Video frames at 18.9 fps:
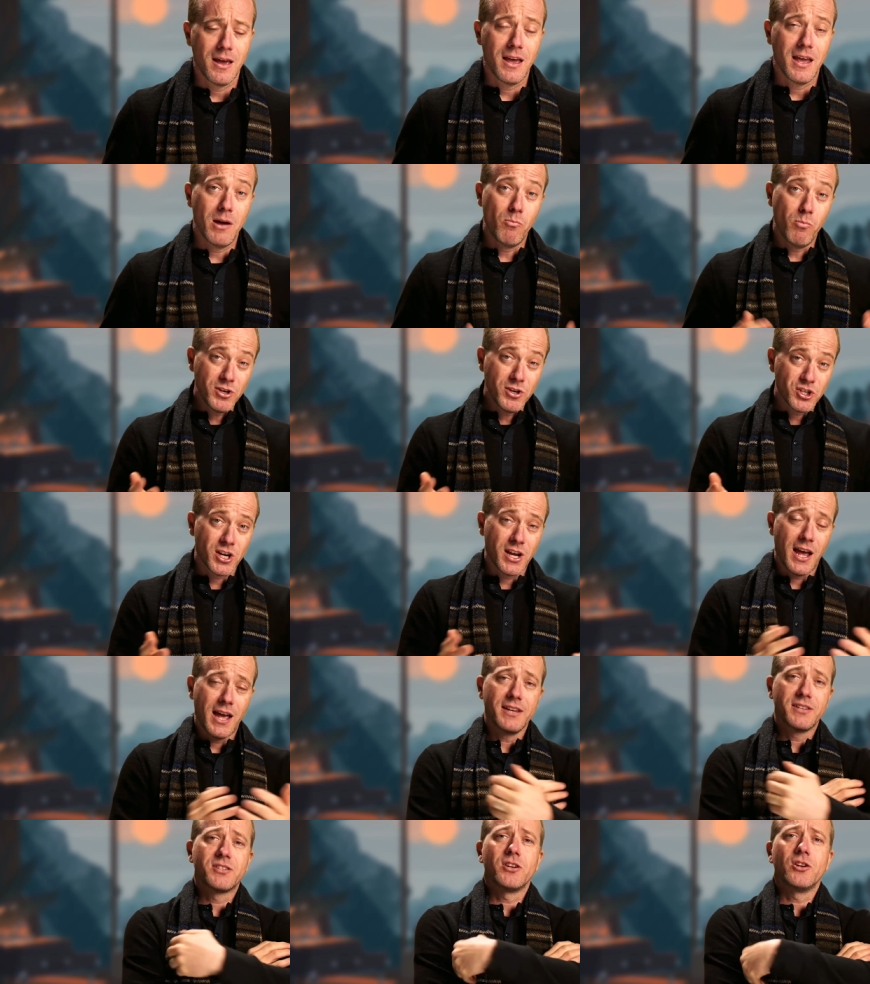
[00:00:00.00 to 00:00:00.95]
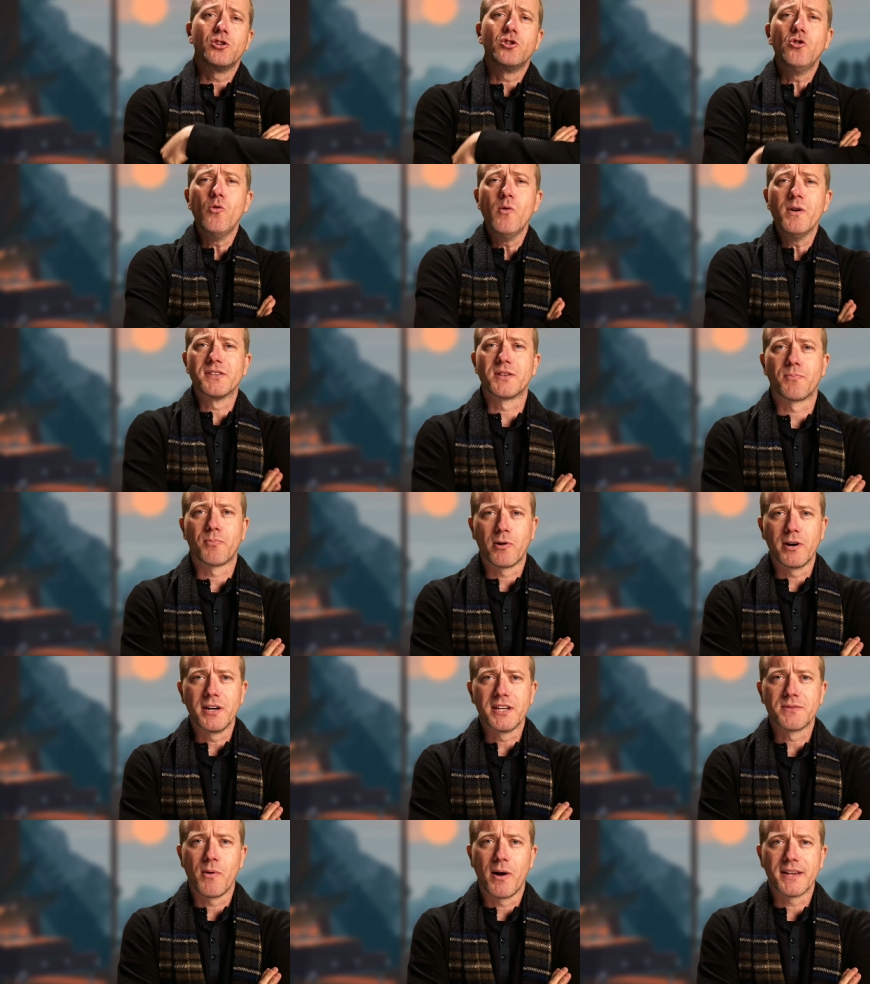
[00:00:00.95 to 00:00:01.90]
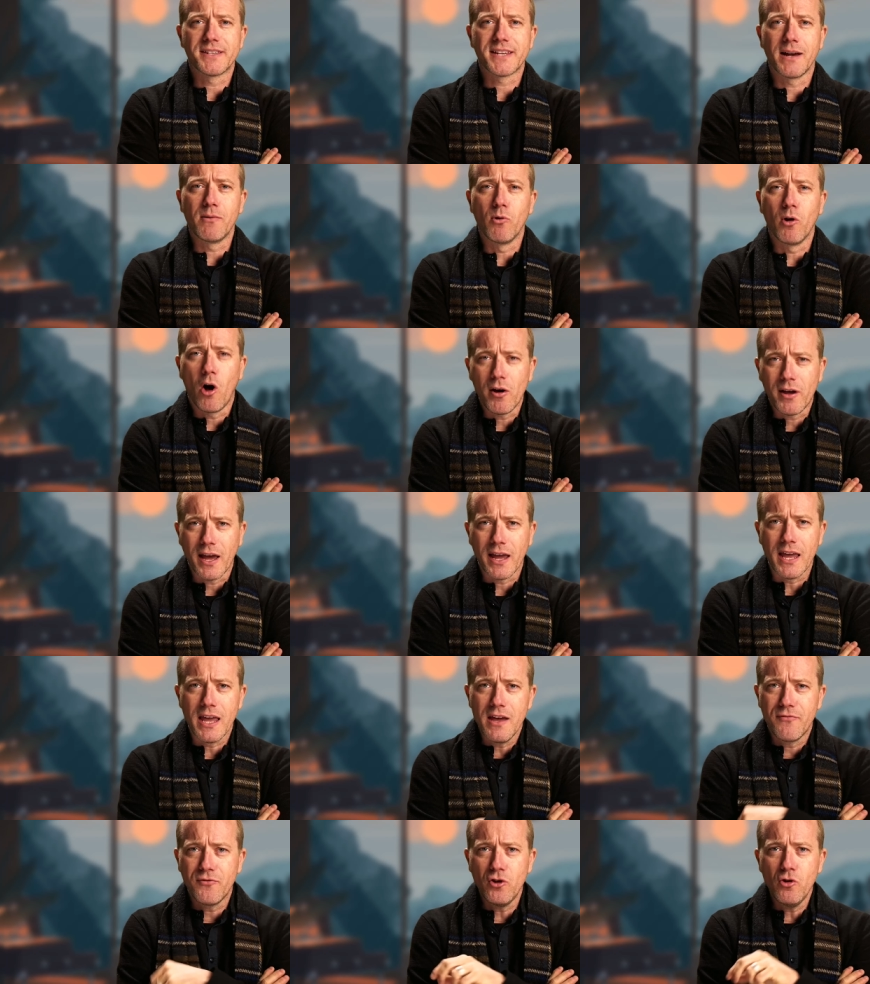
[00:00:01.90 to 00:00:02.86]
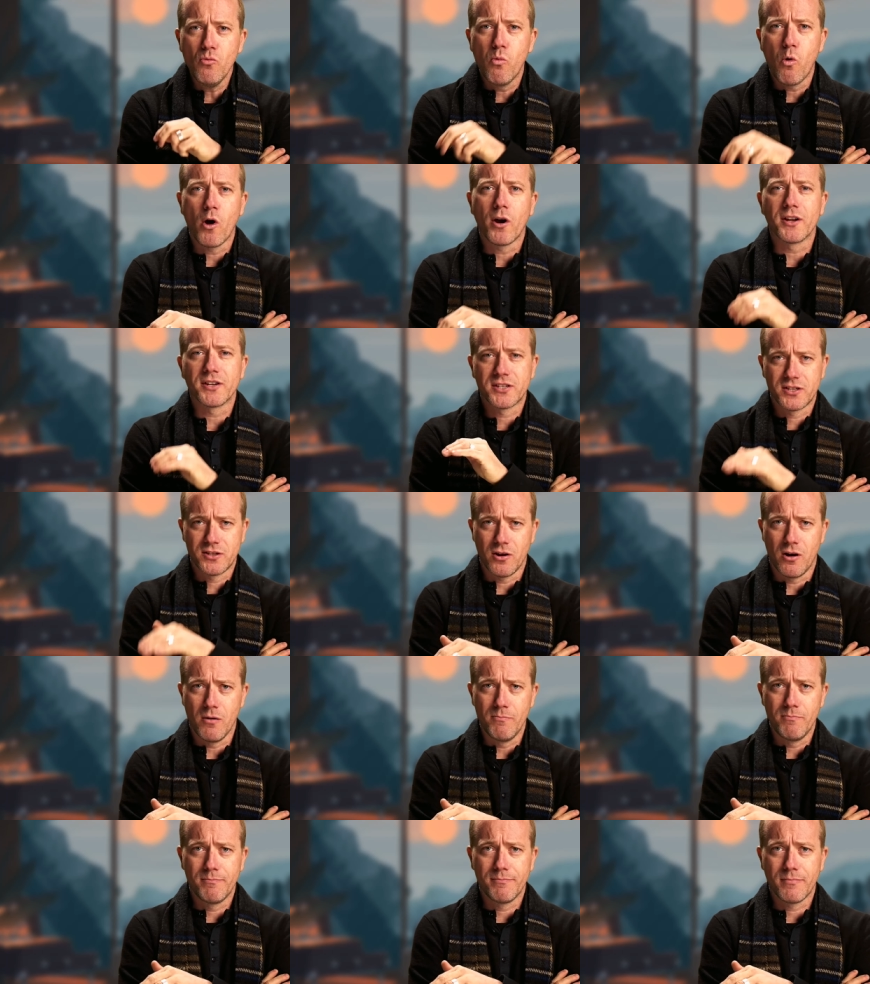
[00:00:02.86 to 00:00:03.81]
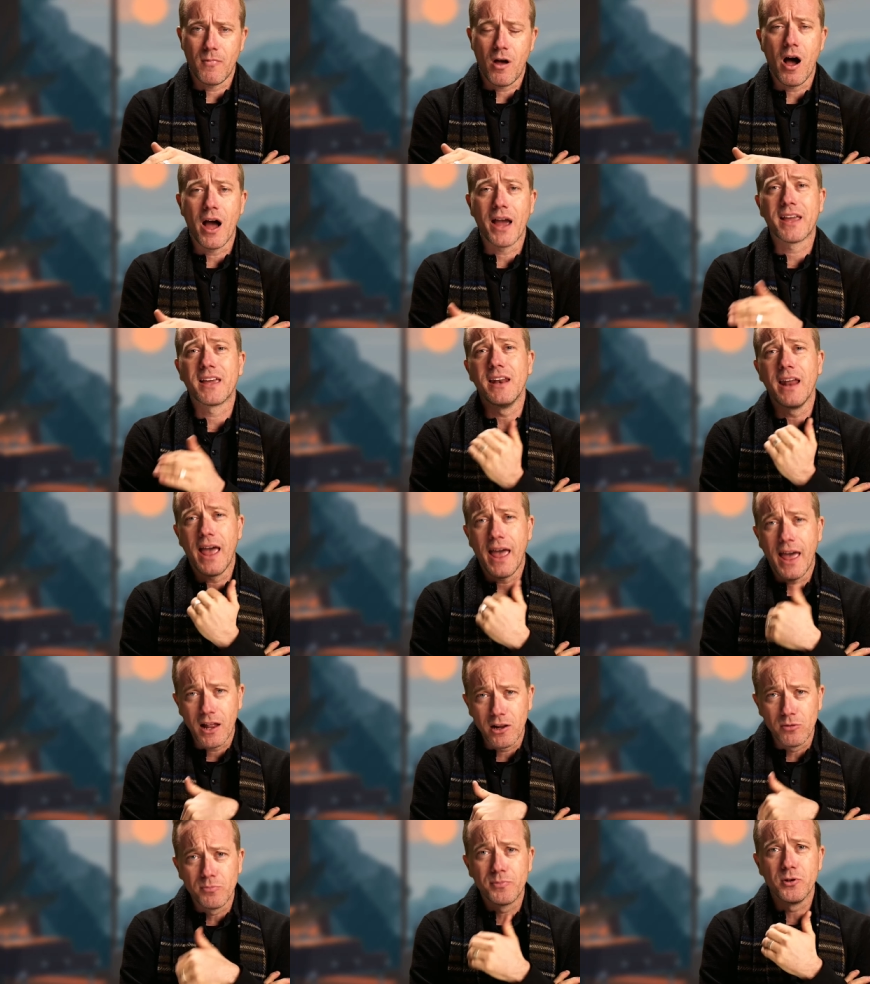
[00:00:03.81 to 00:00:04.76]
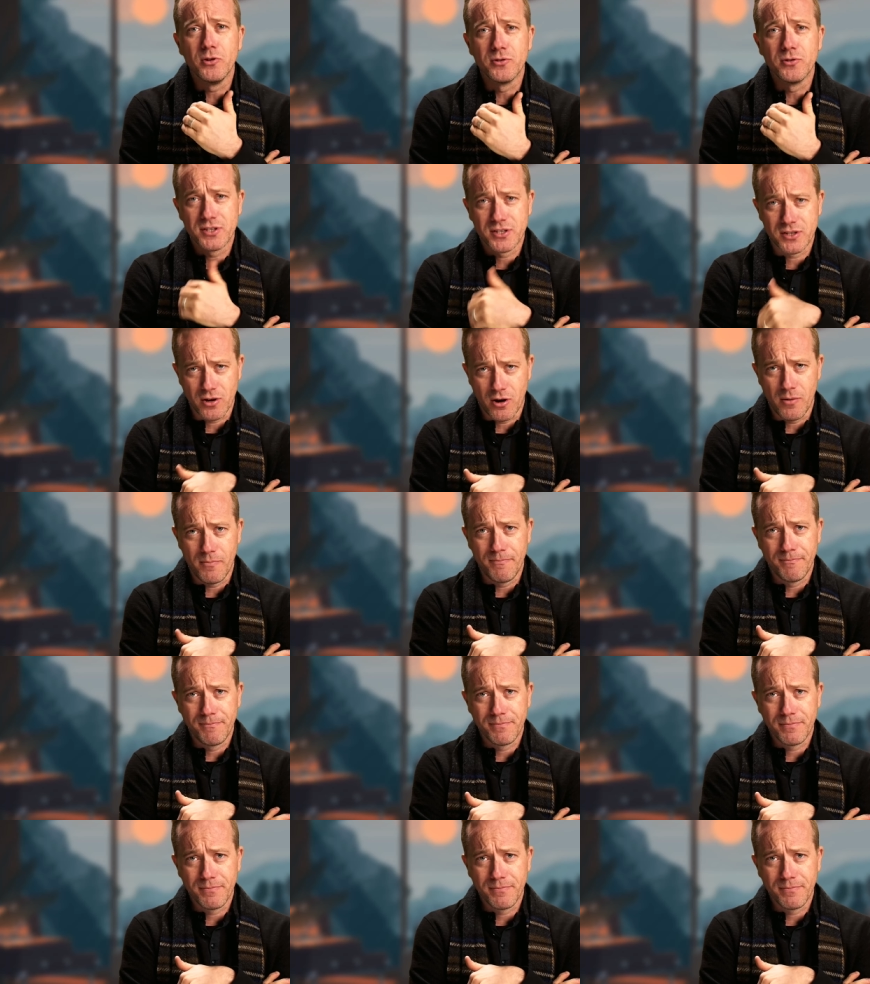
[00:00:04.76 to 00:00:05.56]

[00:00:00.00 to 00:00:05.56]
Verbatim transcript: In which case, you as the priest might say, Well, okay, if you want to stop, I can help you stop.